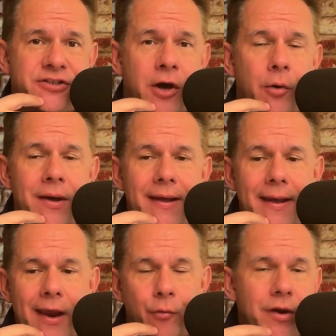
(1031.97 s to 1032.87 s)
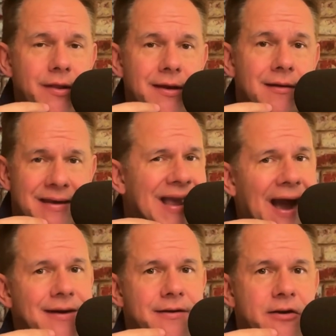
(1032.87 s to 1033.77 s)
So it really
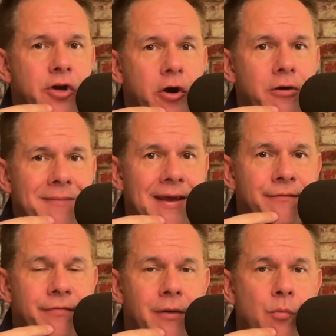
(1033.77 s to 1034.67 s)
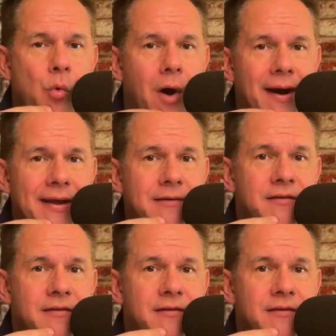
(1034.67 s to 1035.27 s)
kind of deterred me from wanting